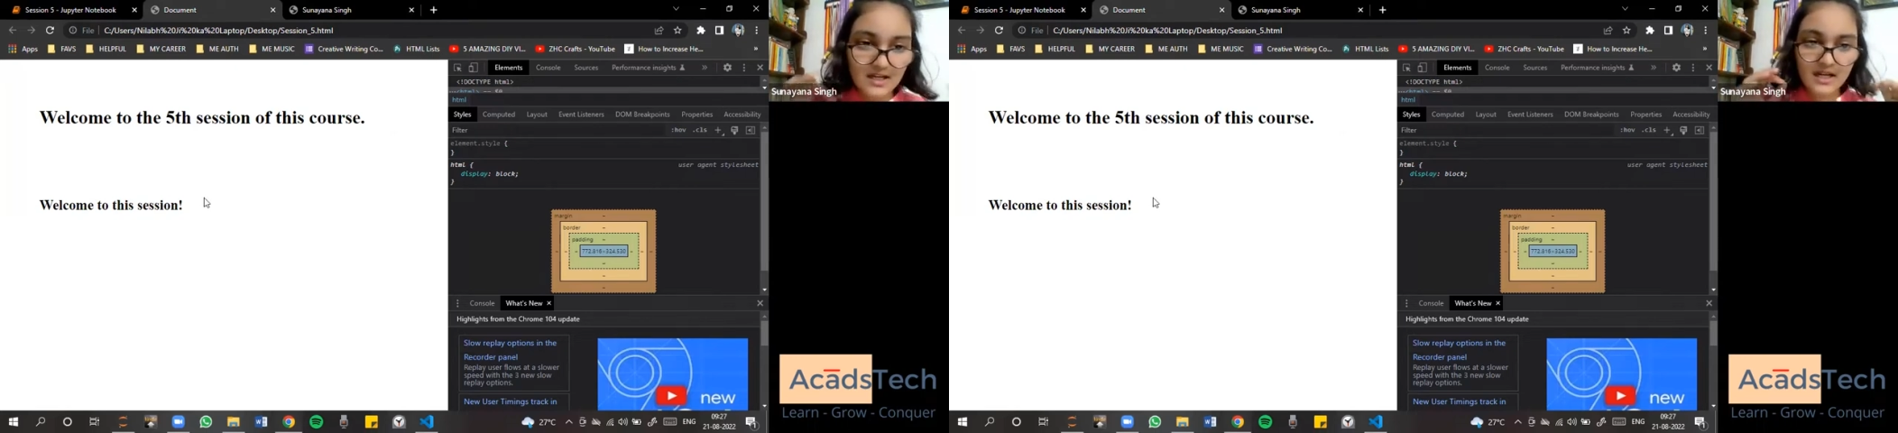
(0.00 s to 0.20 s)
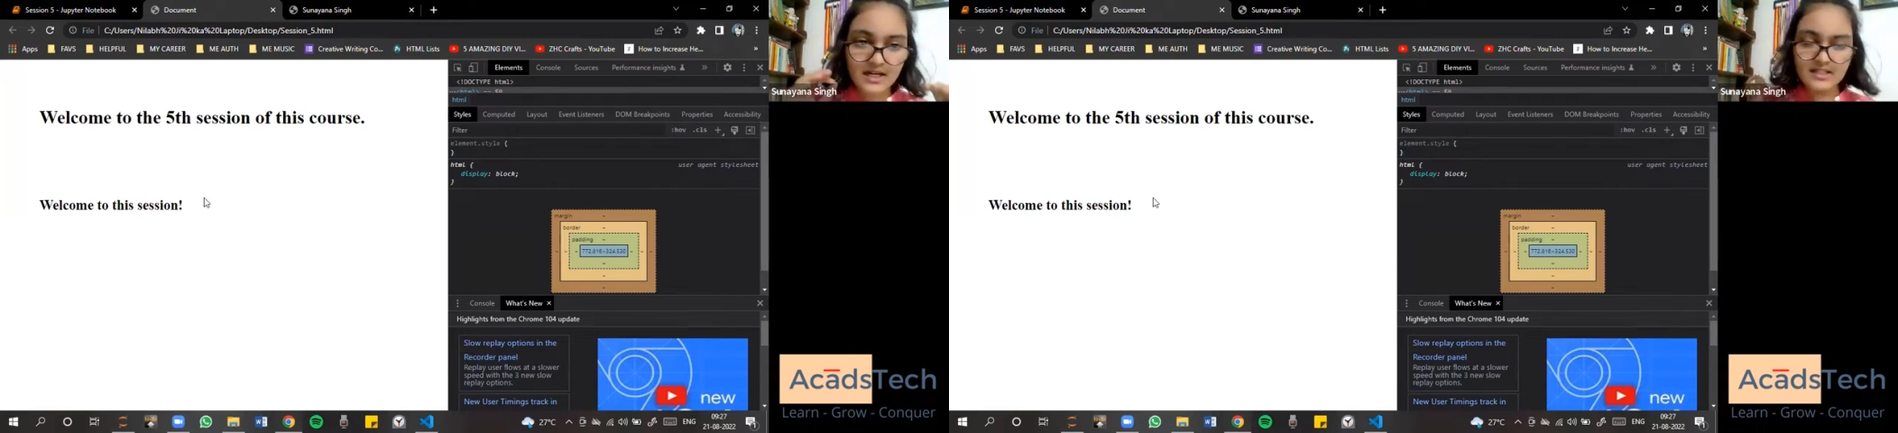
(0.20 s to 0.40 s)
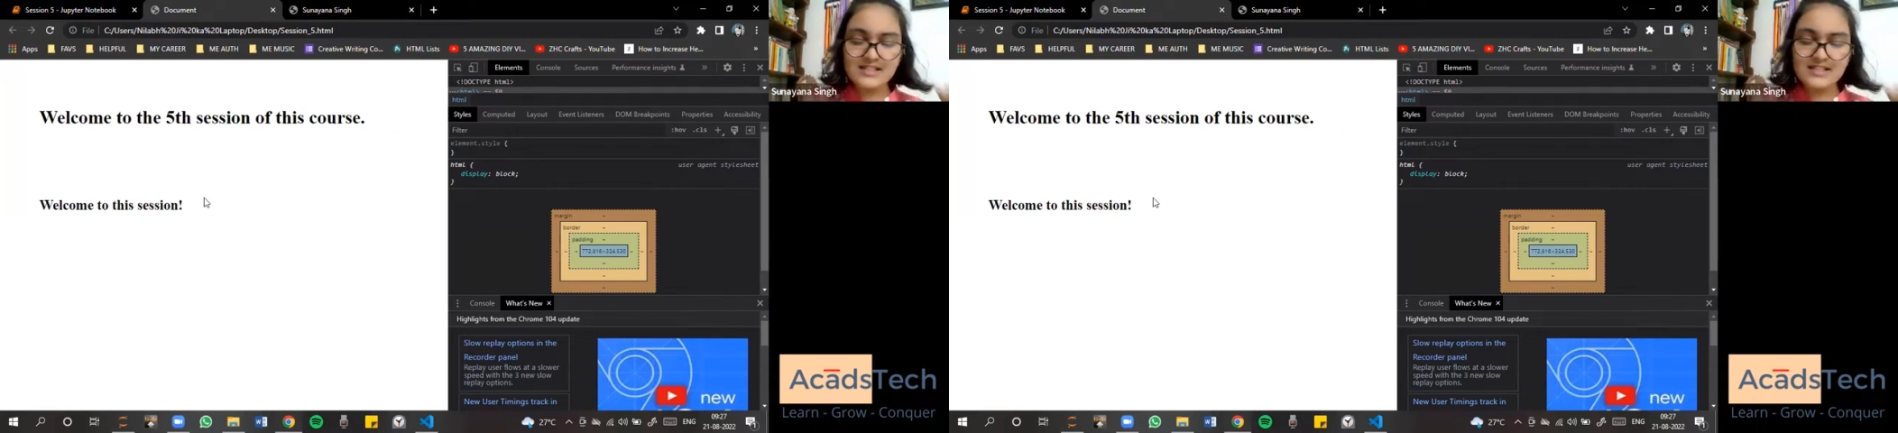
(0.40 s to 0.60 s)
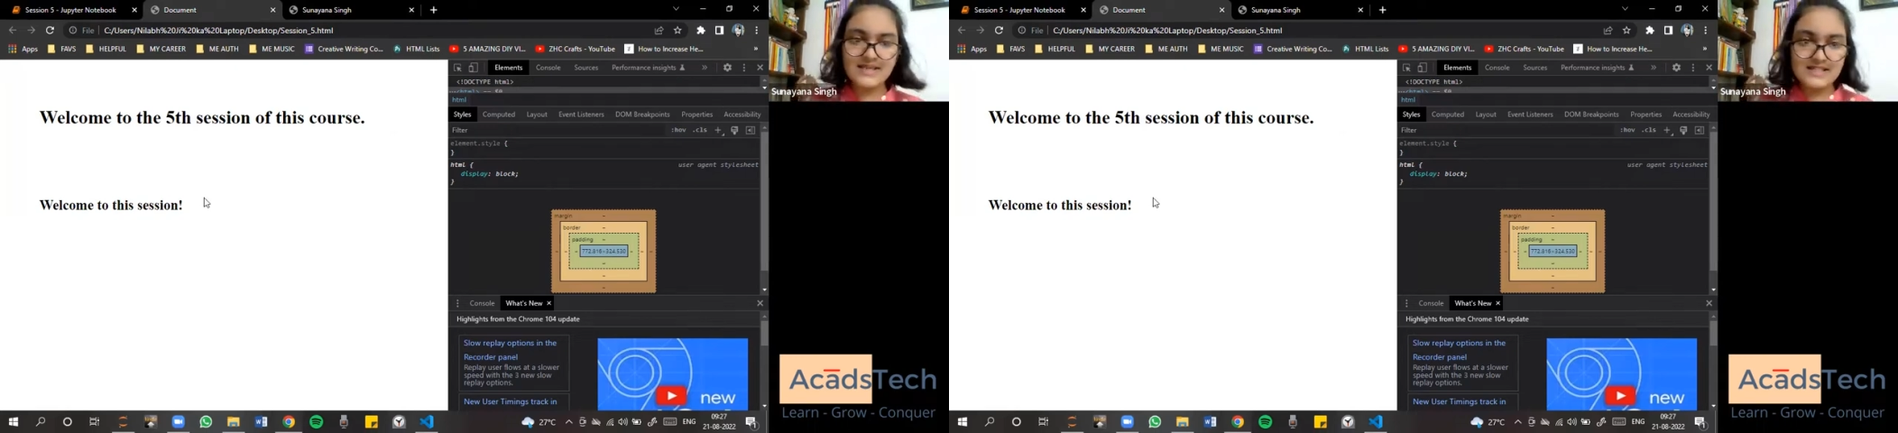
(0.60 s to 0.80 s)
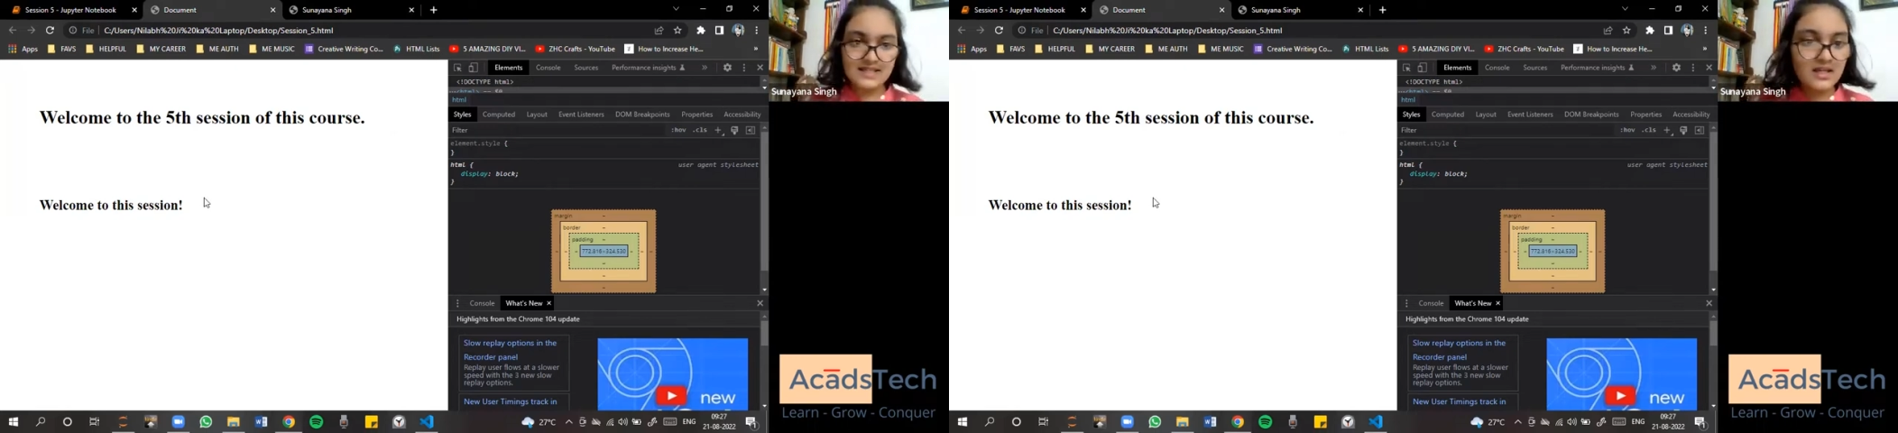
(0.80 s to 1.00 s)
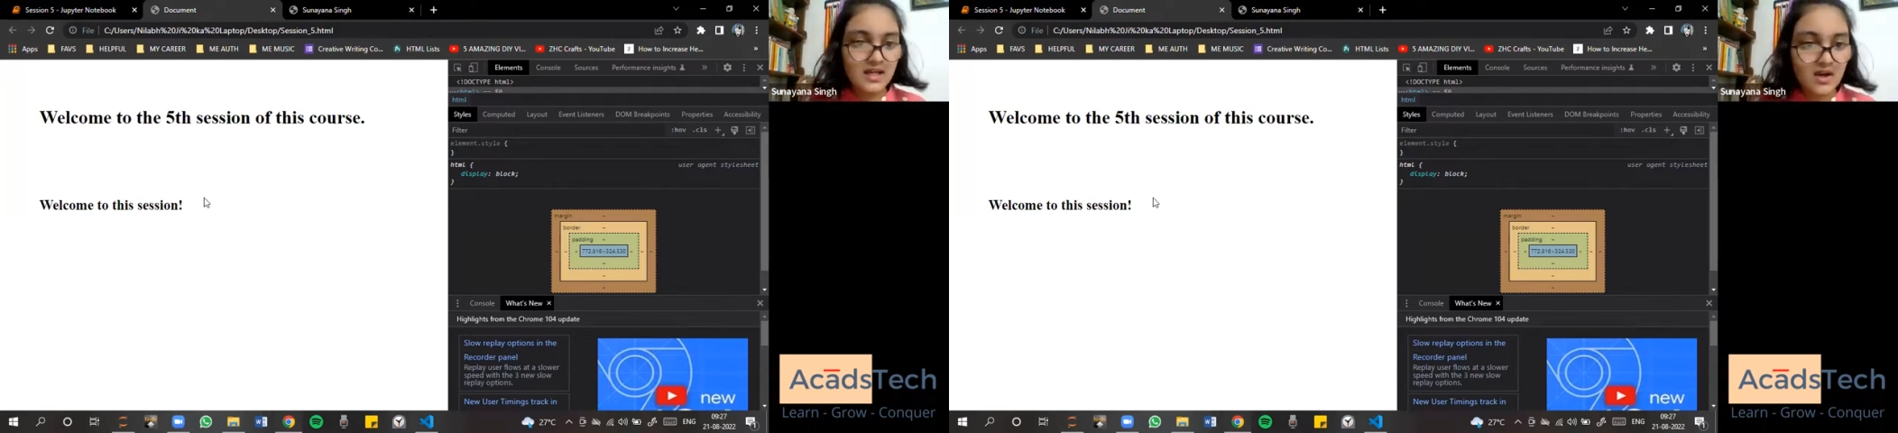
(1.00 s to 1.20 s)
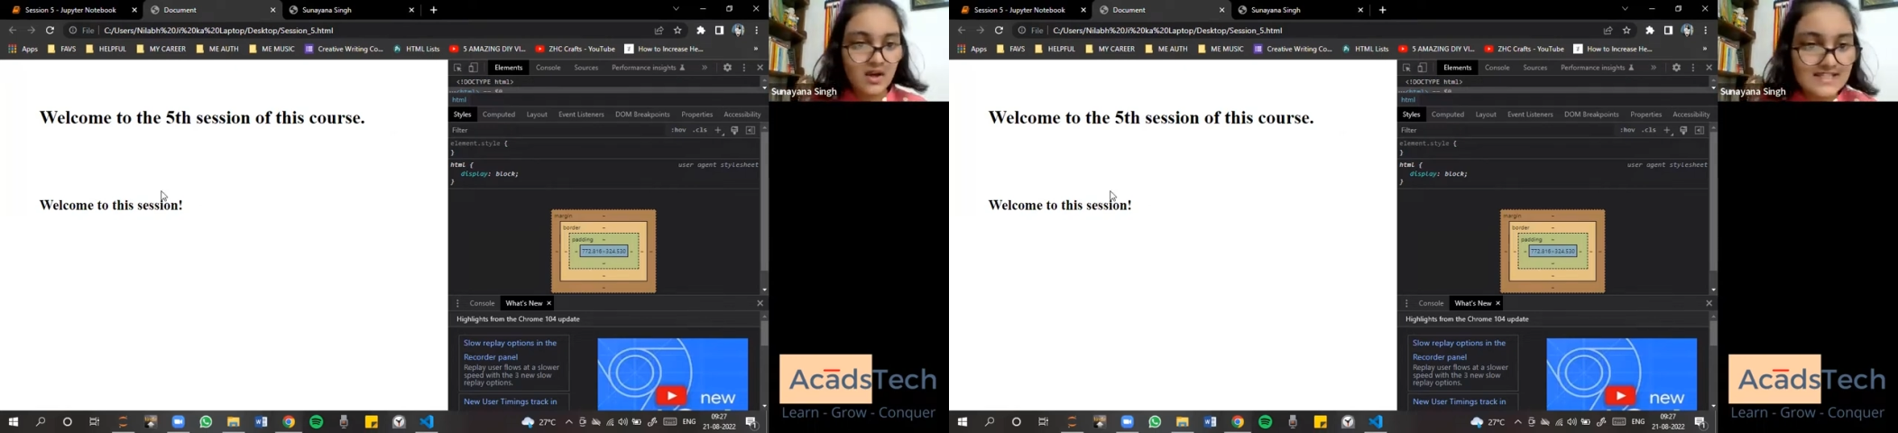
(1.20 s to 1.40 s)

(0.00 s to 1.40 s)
another spacing of